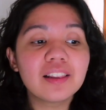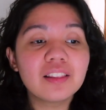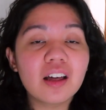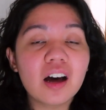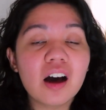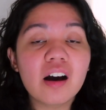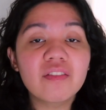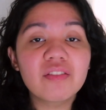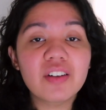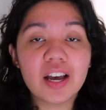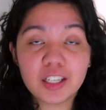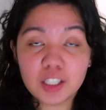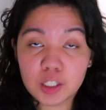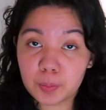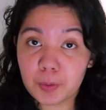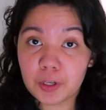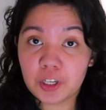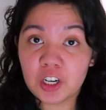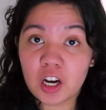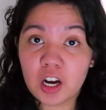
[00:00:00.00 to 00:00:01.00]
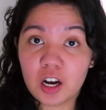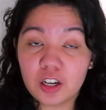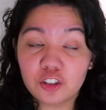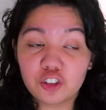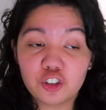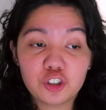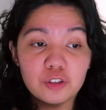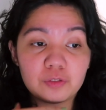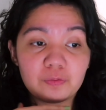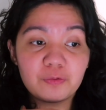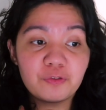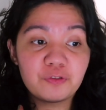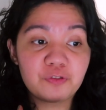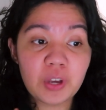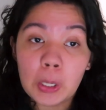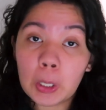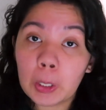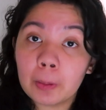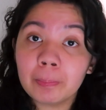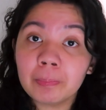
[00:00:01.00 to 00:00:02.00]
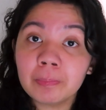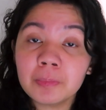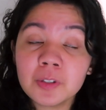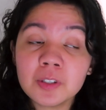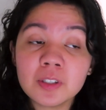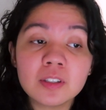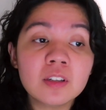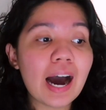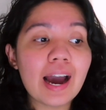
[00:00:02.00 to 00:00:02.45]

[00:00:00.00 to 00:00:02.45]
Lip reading: love espionage films.